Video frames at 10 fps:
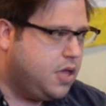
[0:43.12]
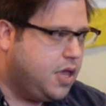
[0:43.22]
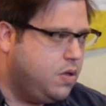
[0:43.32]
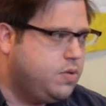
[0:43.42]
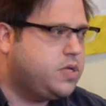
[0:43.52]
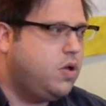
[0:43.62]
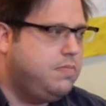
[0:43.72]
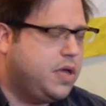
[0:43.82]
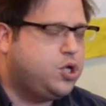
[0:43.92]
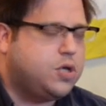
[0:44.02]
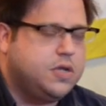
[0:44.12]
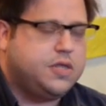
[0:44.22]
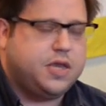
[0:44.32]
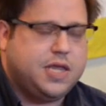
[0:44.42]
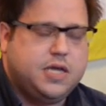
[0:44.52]
He also mentioned
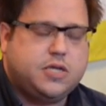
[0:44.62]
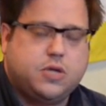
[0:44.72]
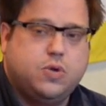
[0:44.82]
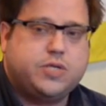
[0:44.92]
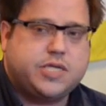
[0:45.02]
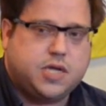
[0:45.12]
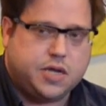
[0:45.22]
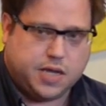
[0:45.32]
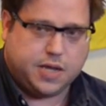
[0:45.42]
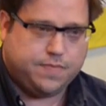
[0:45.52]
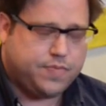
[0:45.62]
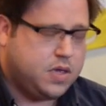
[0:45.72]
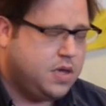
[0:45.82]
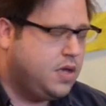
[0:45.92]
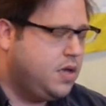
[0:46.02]
the need to study
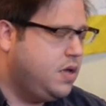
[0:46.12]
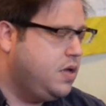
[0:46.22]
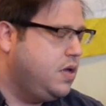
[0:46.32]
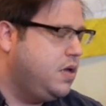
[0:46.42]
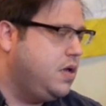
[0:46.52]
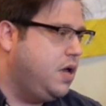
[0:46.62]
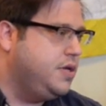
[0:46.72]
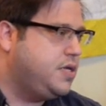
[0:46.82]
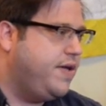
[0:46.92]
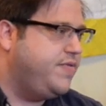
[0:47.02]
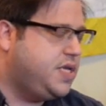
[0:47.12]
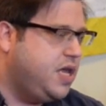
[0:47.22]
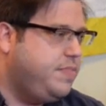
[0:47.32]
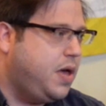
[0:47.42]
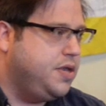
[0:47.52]
and to have a
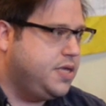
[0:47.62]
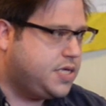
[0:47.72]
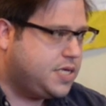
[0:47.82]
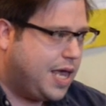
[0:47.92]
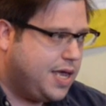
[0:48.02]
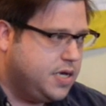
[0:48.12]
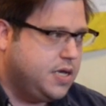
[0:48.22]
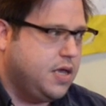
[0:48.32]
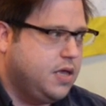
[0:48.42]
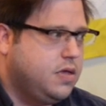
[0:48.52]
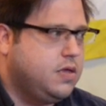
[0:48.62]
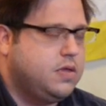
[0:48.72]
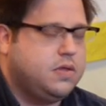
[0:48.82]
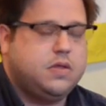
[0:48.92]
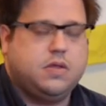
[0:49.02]
deep understanding
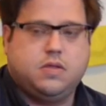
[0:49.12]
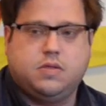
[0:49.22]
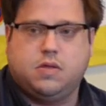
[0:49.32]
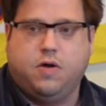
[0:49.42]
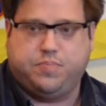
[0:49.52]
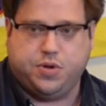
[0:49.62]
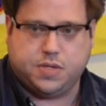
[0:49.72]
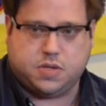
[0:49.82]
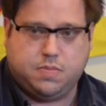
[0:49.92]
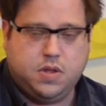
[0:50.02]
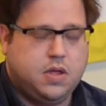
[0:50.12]
of Buddhism,